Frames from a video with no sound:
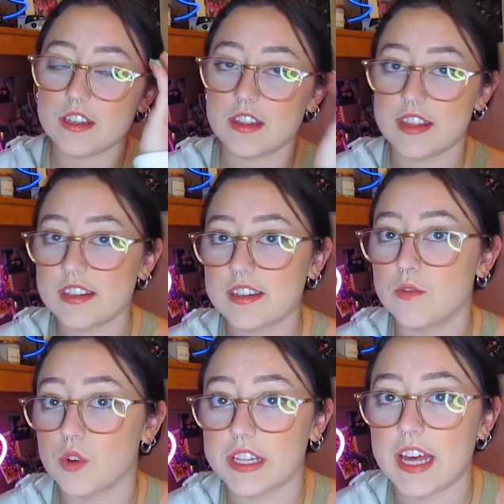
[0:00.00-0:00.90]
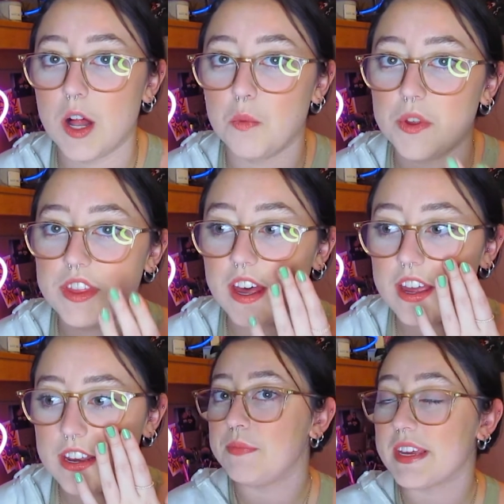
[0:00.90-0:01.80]
this can really help with
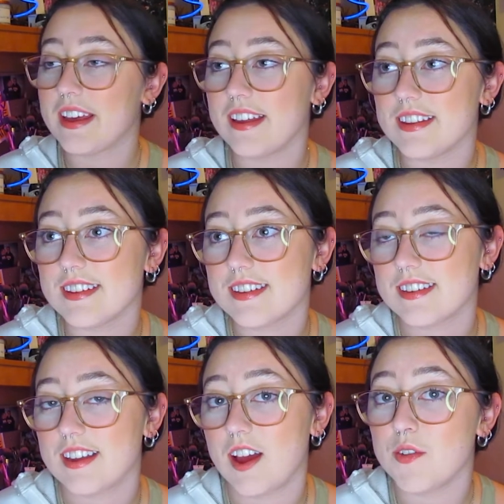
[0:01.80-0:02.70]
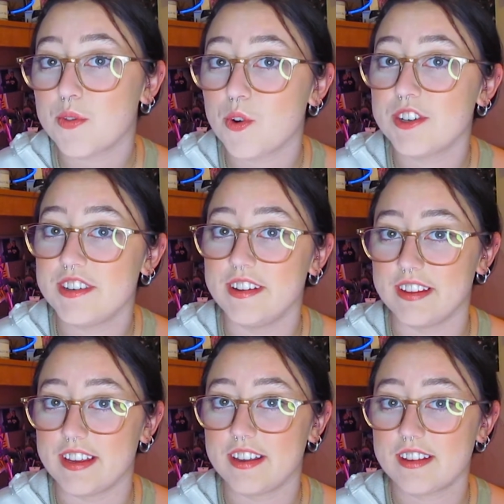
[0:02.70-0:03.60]
that, because unfortunately,